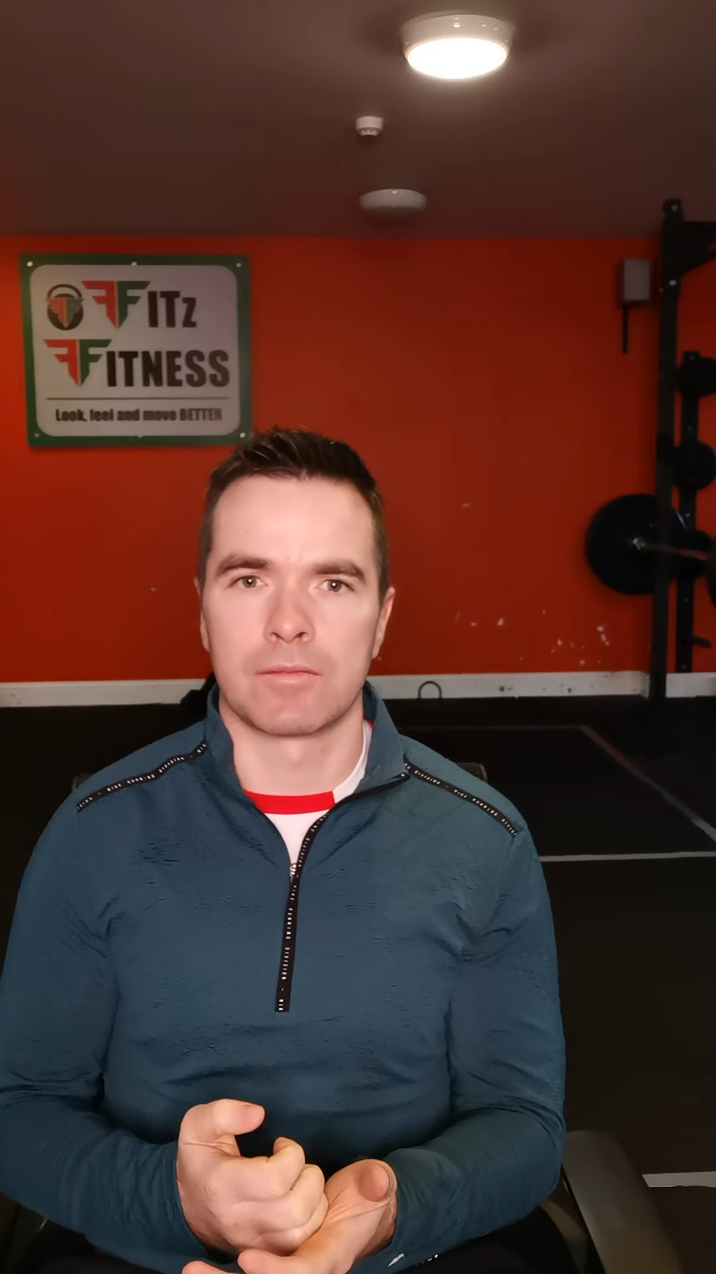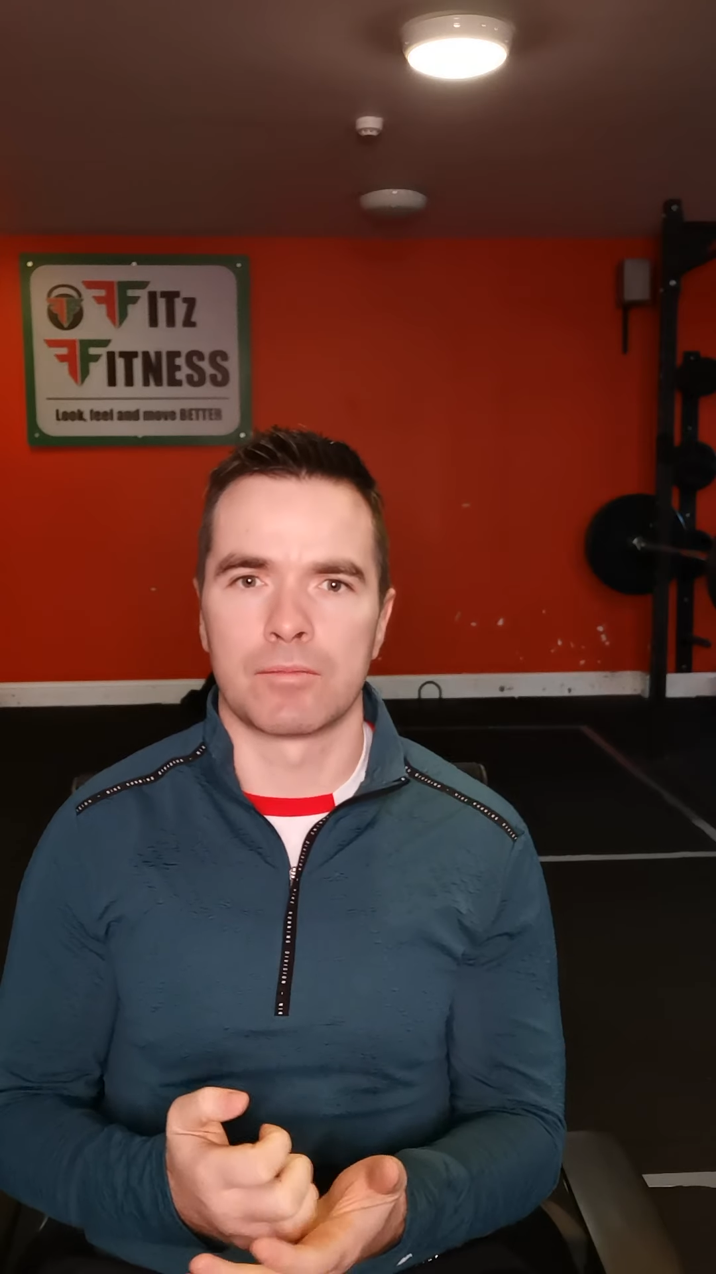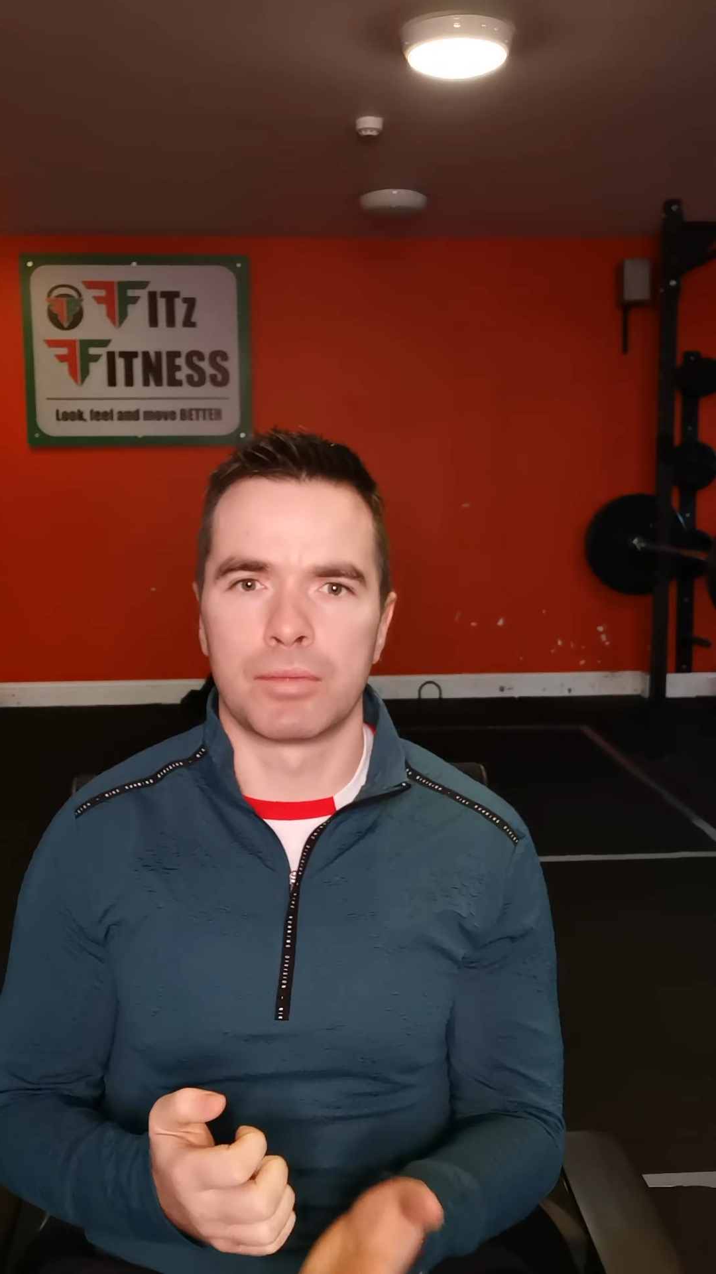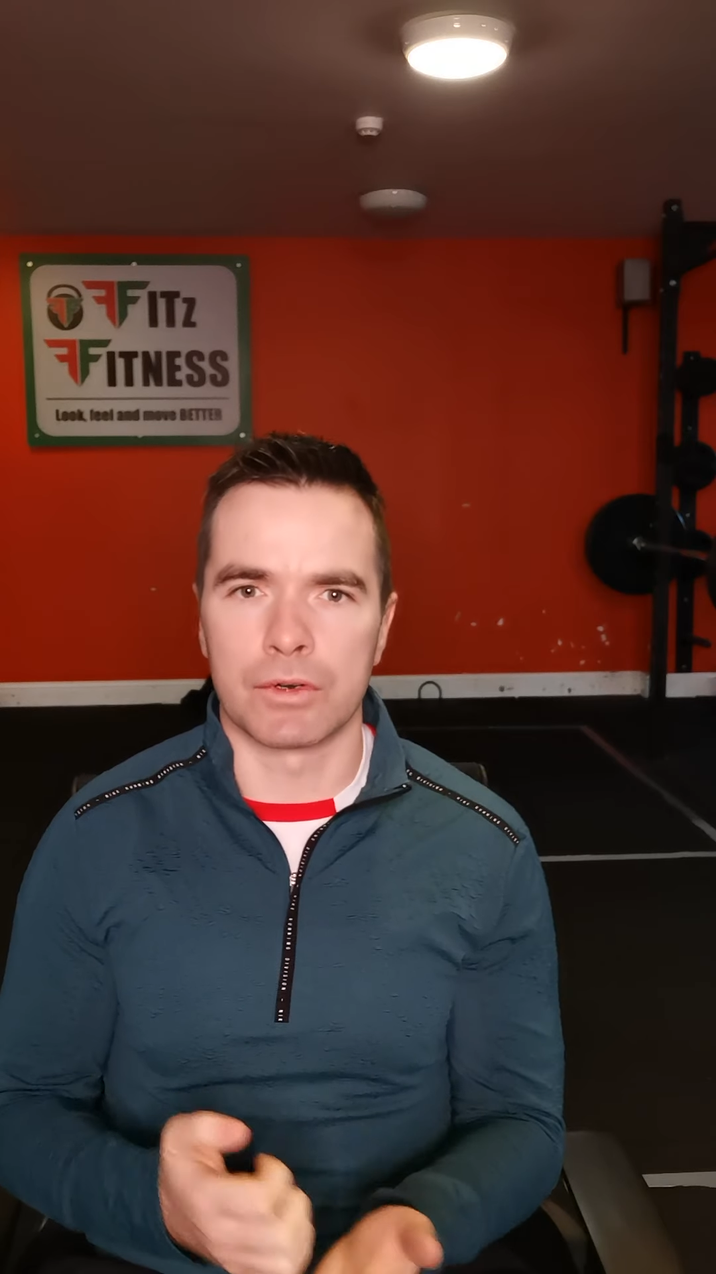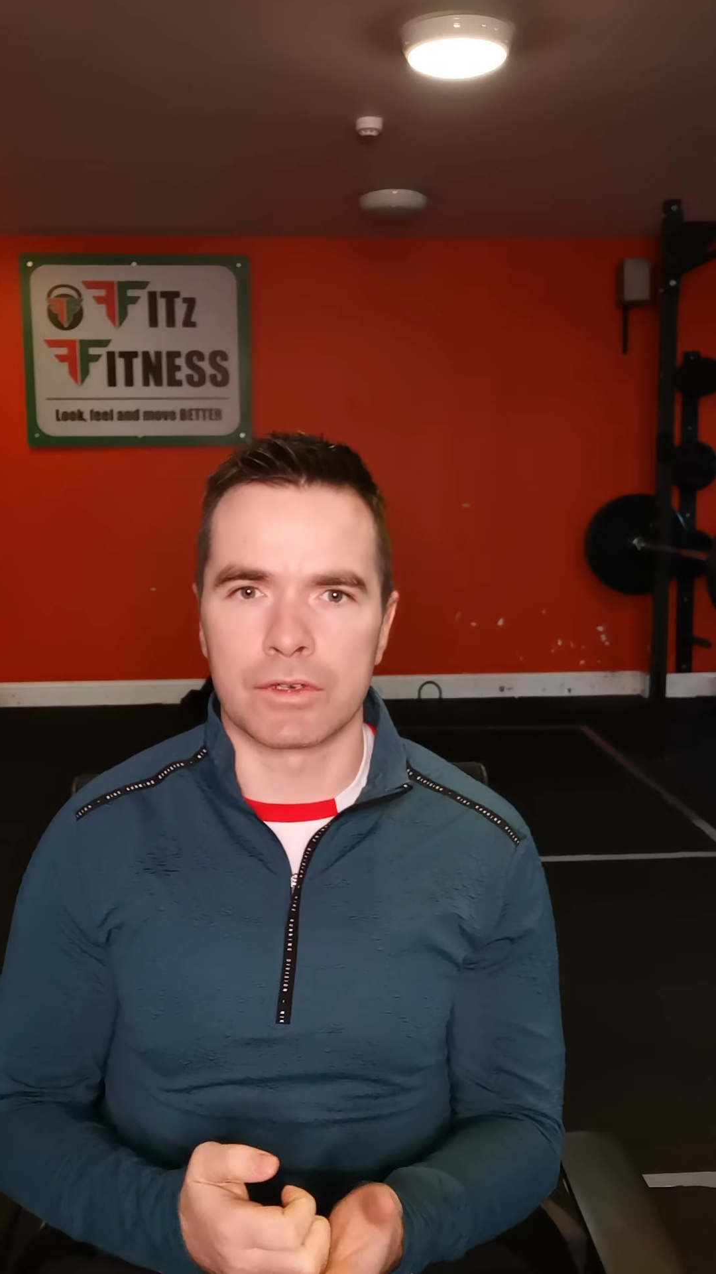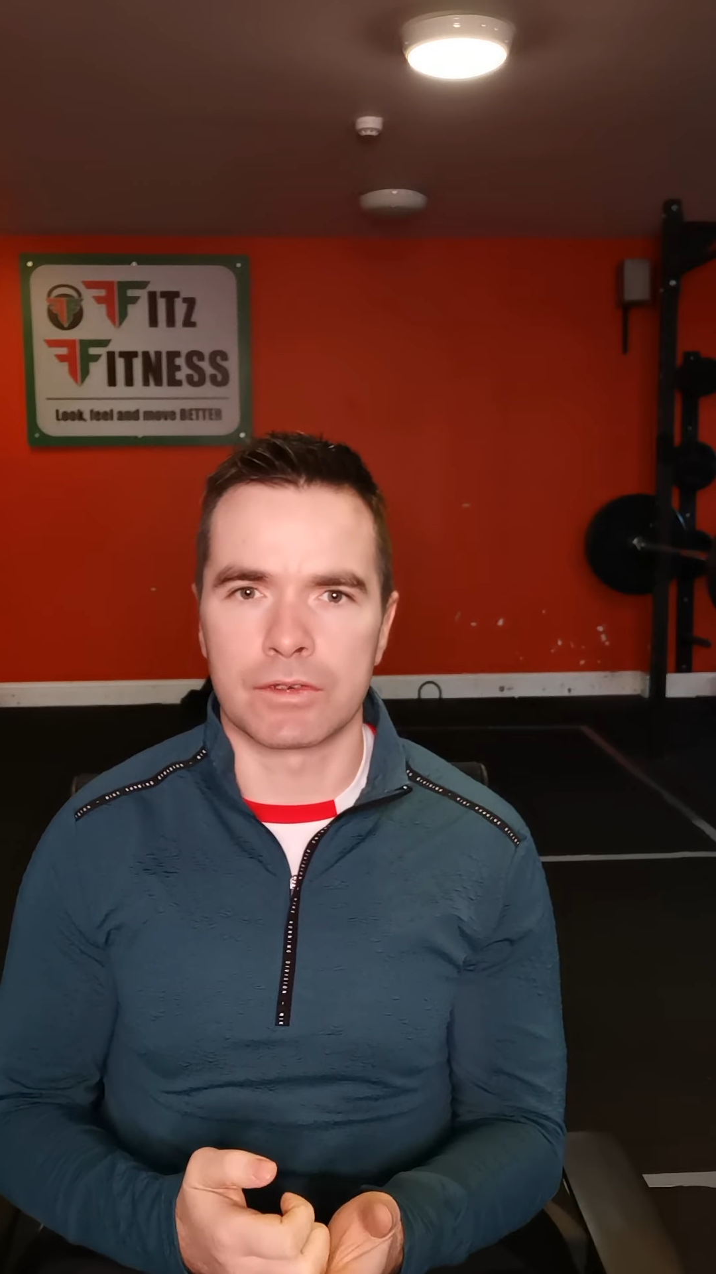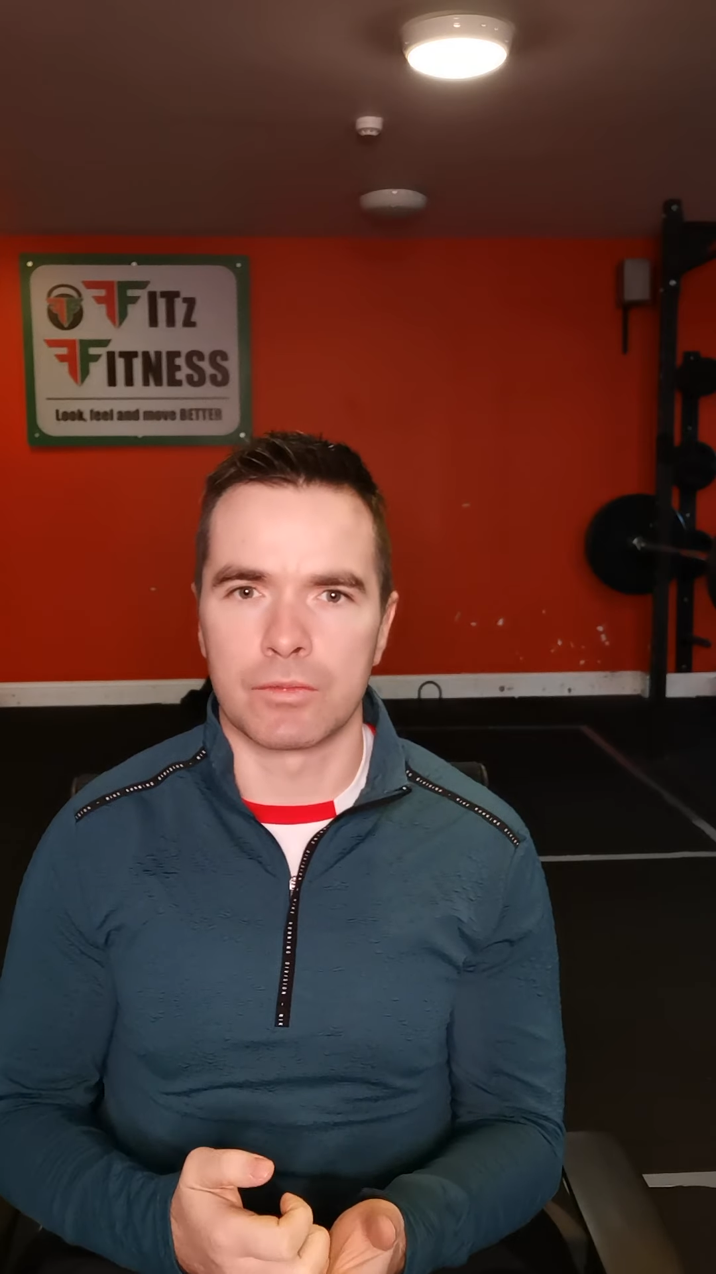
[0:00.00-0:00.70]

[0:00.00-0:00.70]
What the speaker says: But